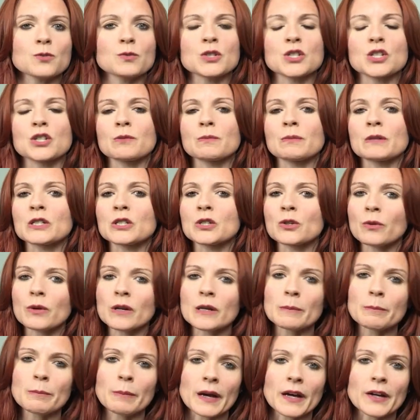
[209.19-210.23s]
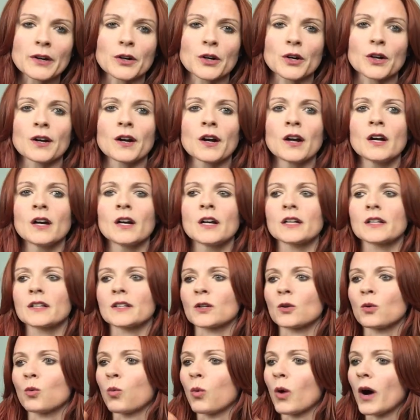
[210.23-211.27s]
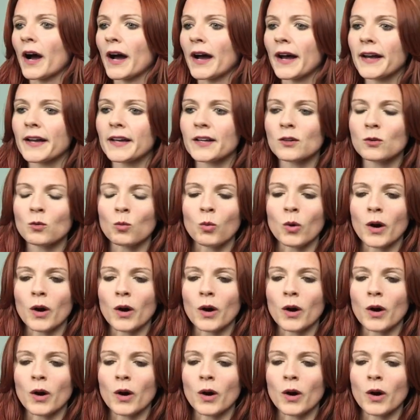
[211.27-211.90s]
We should be doing better. Like, why